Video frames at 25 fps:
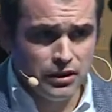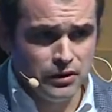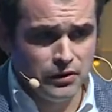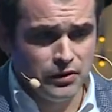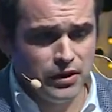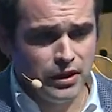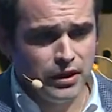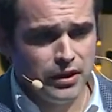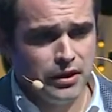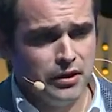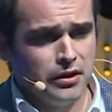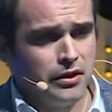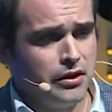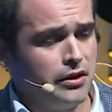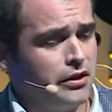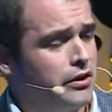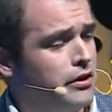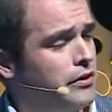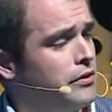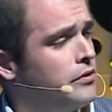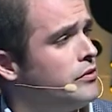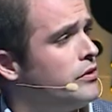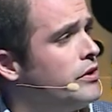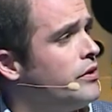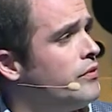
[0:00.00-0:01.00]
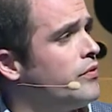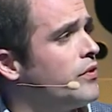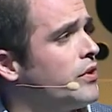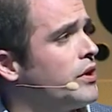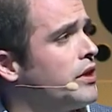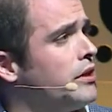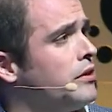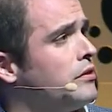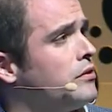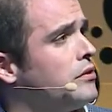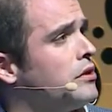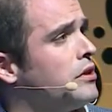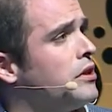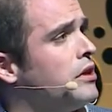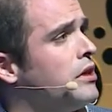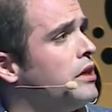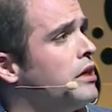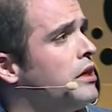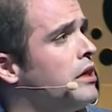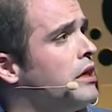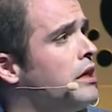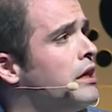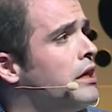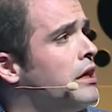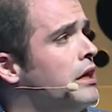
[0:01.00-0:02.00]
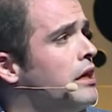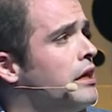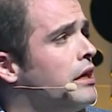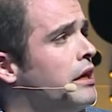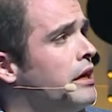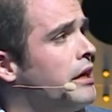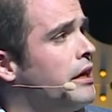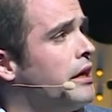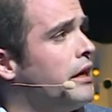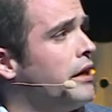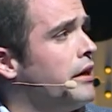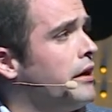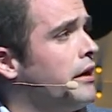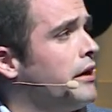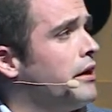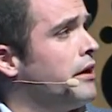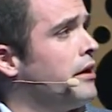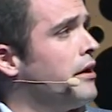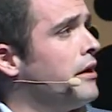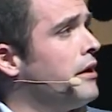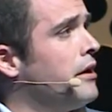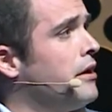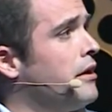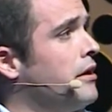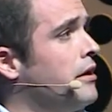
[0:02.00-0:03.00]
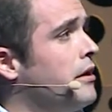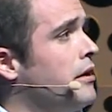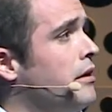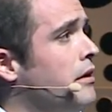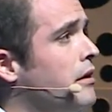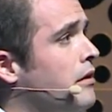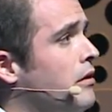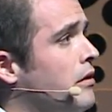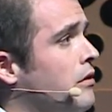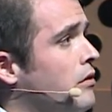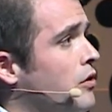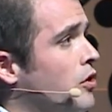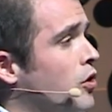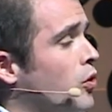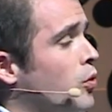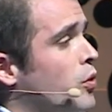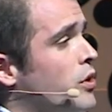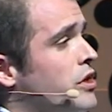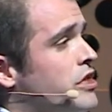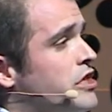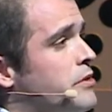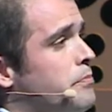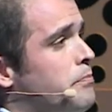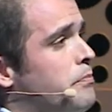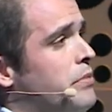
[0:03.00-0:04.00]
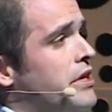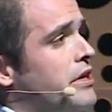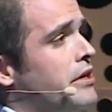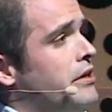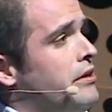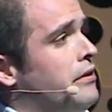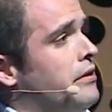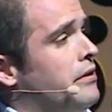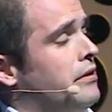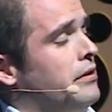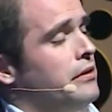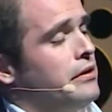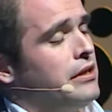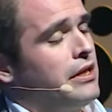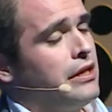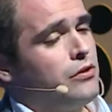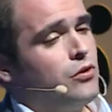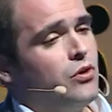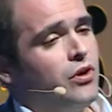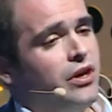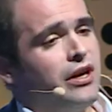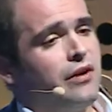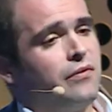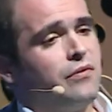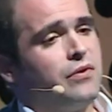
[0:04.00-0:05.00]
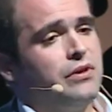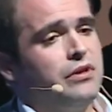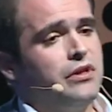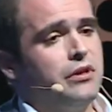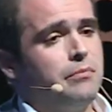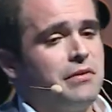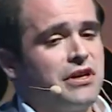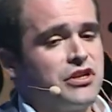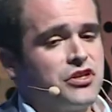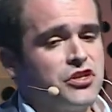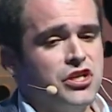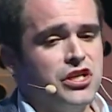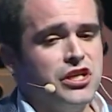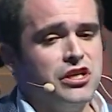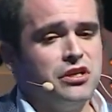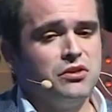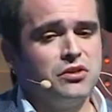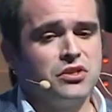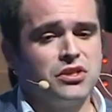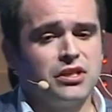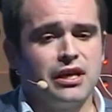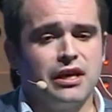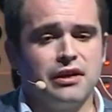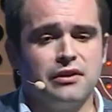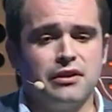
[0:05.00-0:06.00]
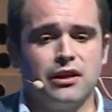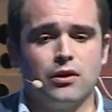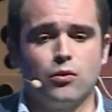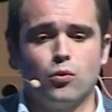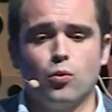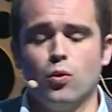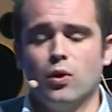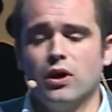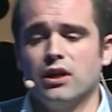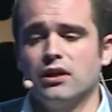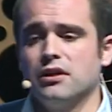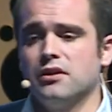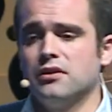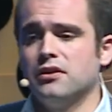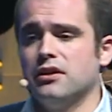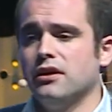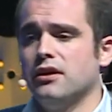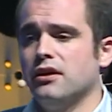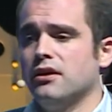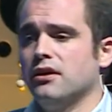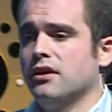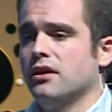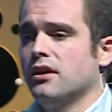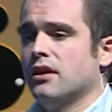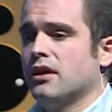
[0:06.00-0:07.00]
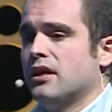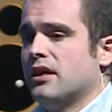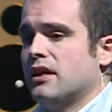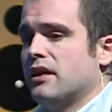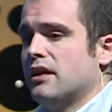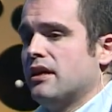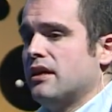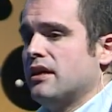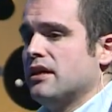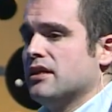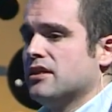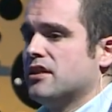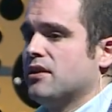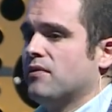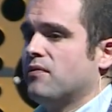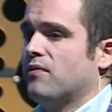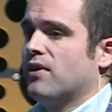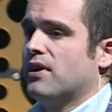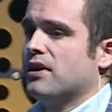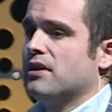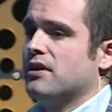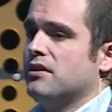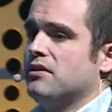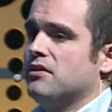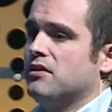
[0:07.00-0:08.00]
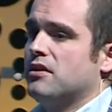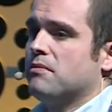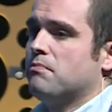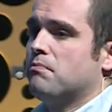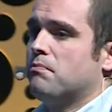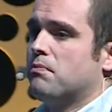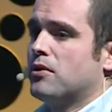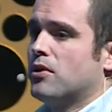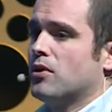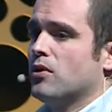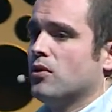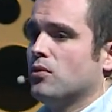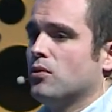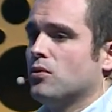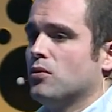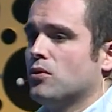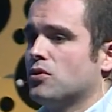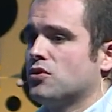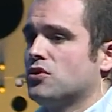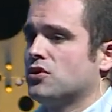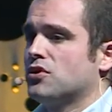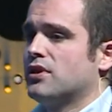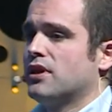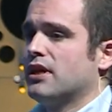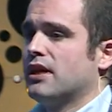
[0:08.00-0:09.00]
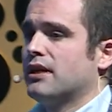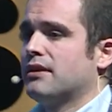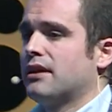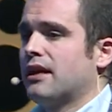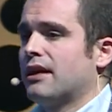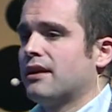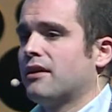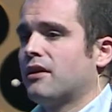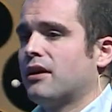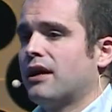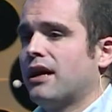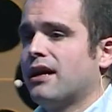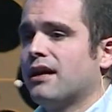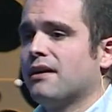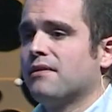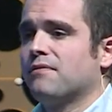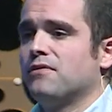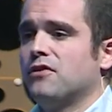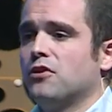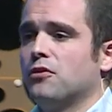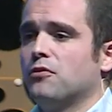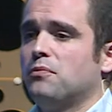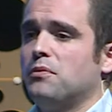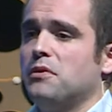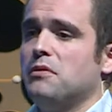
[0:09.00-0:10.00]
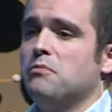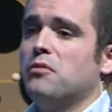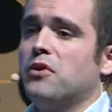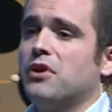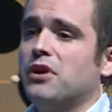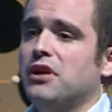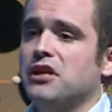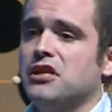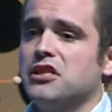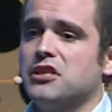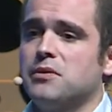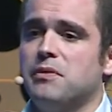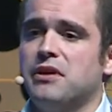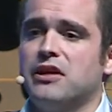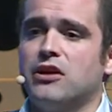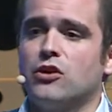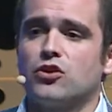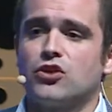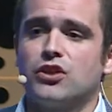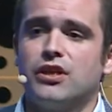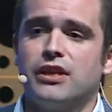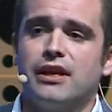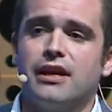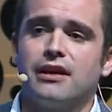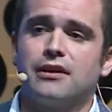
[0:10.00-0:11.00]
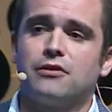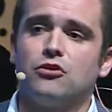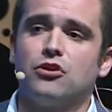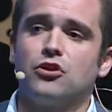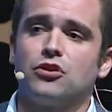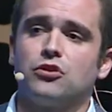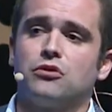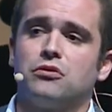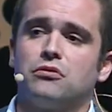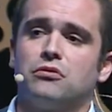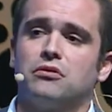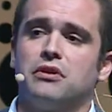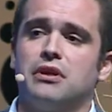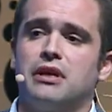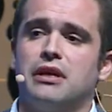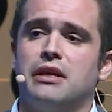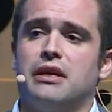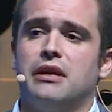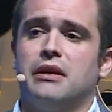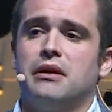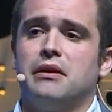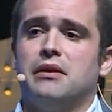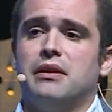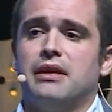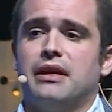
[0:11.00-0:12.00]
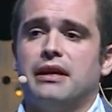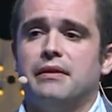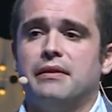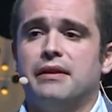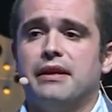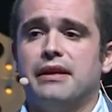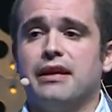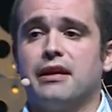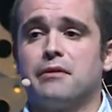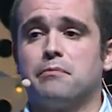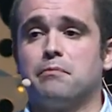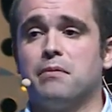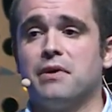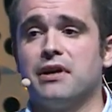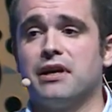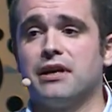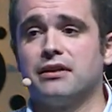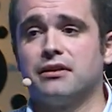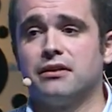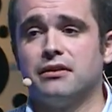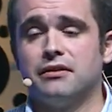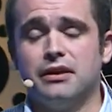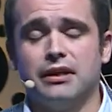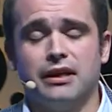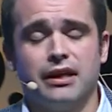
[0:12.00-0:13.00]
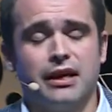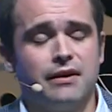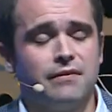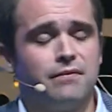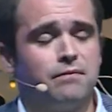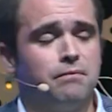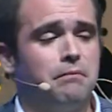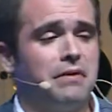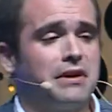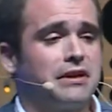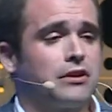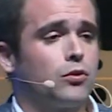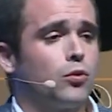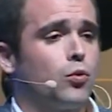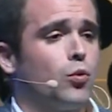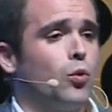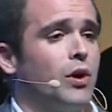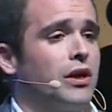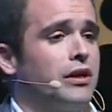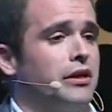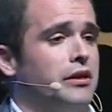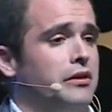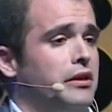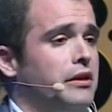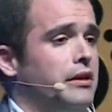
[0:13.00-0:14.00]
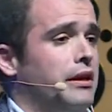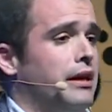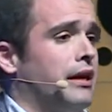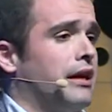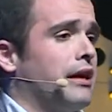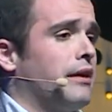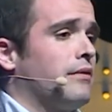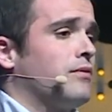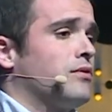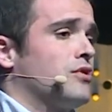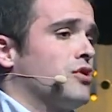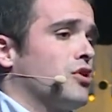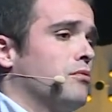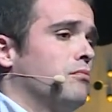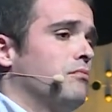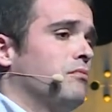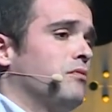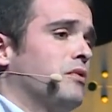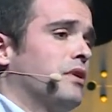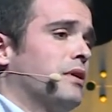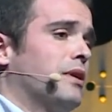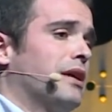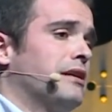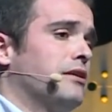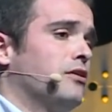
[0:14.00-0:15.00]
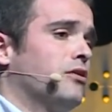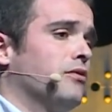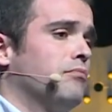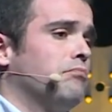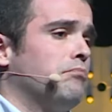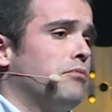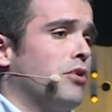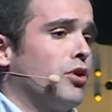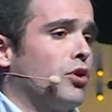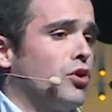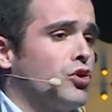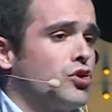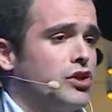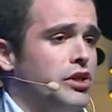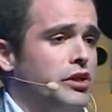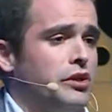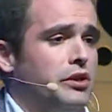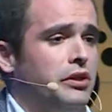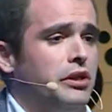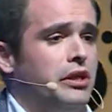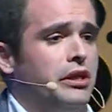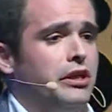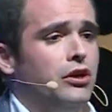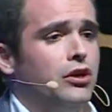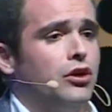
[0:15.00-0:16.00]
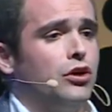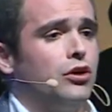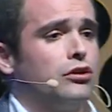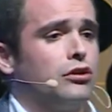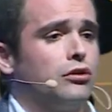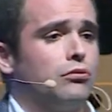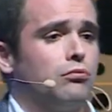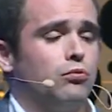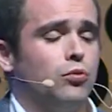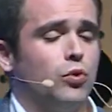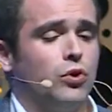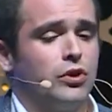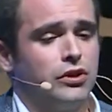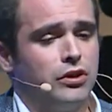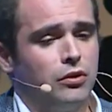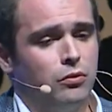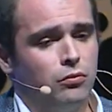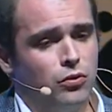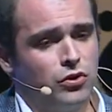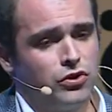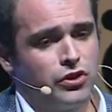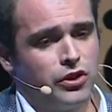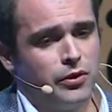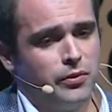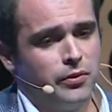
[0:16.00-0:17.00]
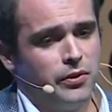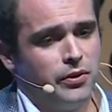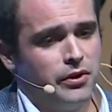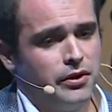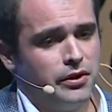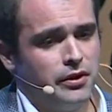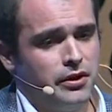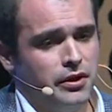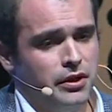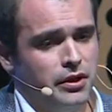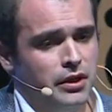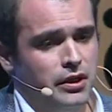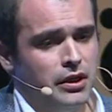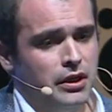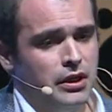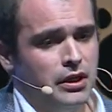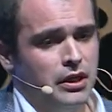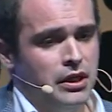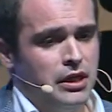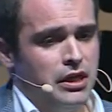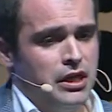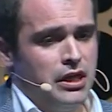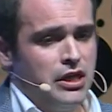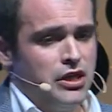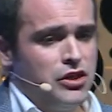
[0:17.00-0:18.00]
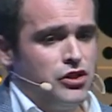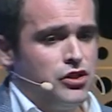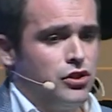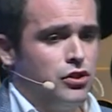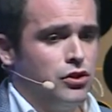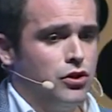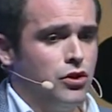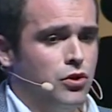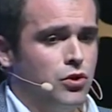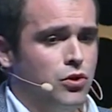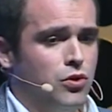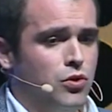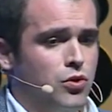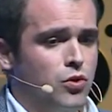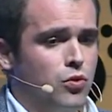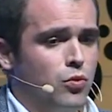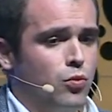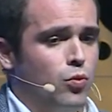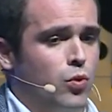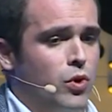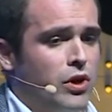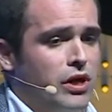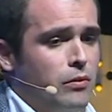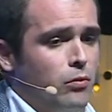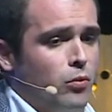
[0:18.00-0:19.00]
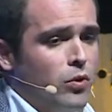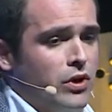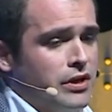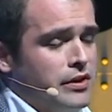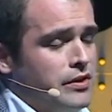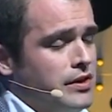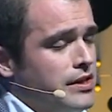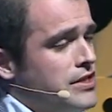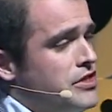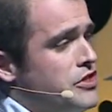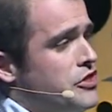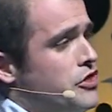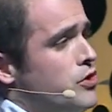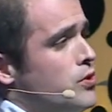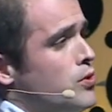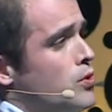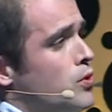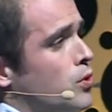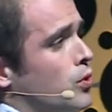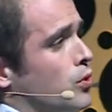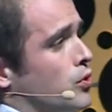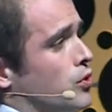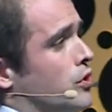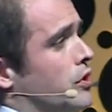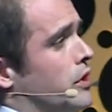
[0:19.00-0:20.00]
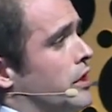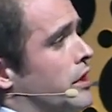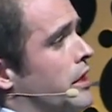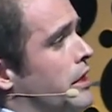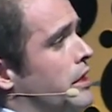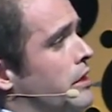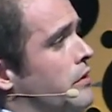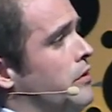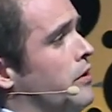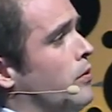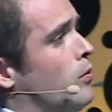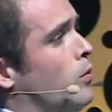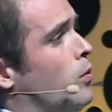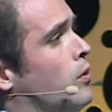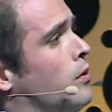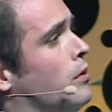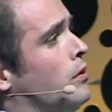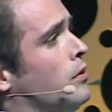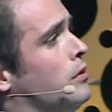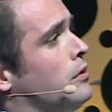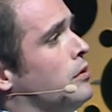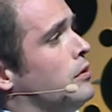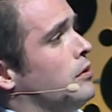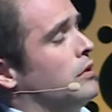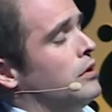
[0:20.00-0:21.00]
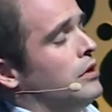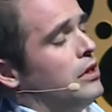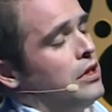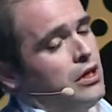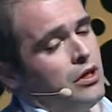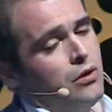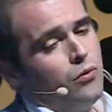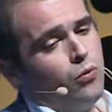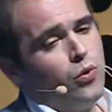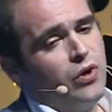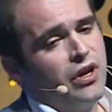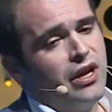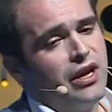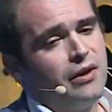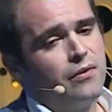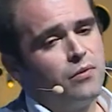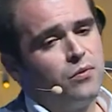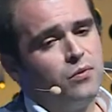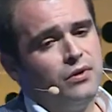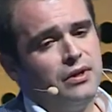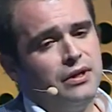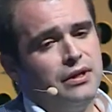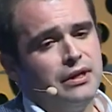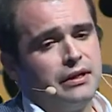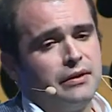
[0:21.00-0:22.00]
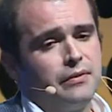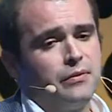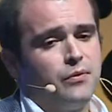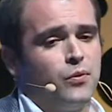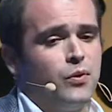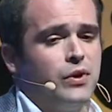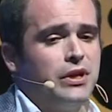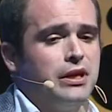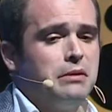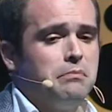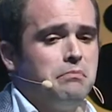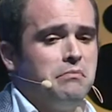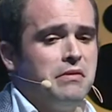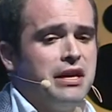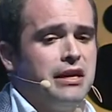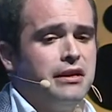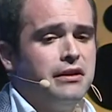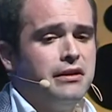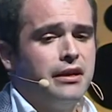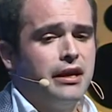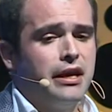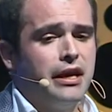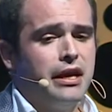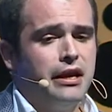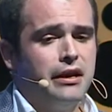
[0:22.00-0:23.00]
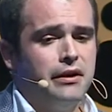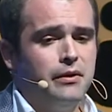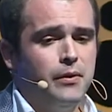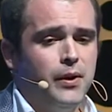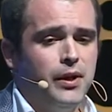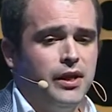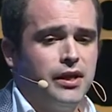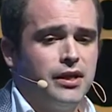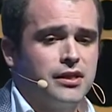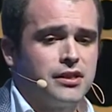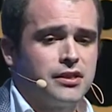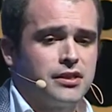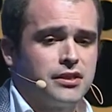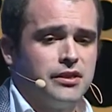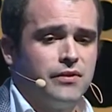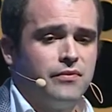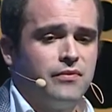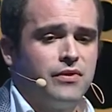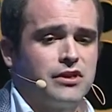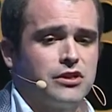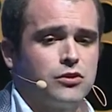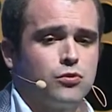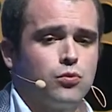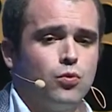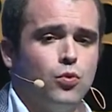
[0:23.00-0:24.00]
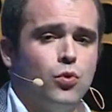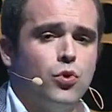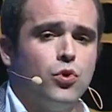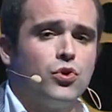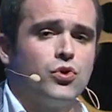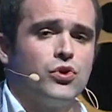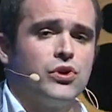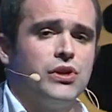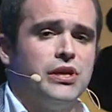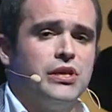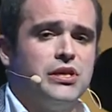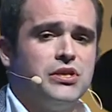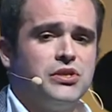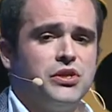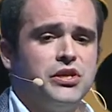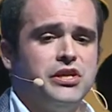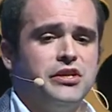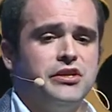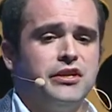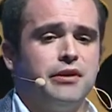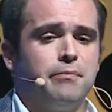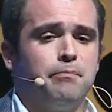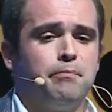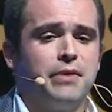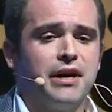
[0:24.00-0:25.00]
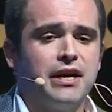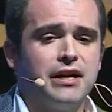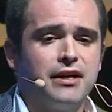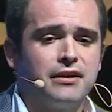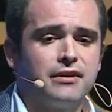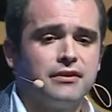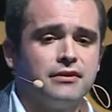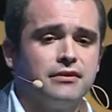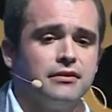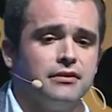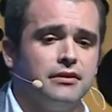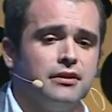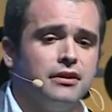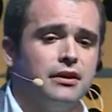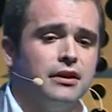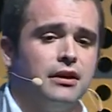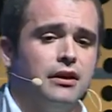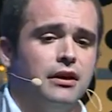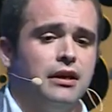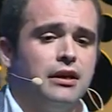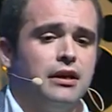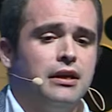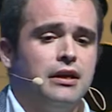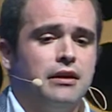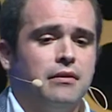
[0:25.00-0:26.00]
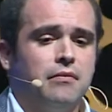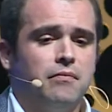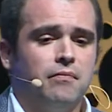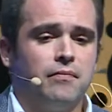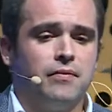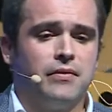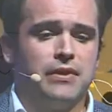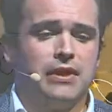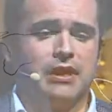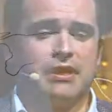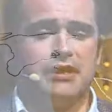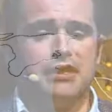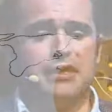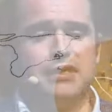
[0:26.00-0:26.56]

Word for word: the different uh, low speed that you have in the machines, and the quality is defining the products that are, have not been released because they are not uh, they, they are bad. They have bad quality. They have some kind of porosity or what, whatever. So wh where it is used in the world, we have three main areas. The first one is in Japan, and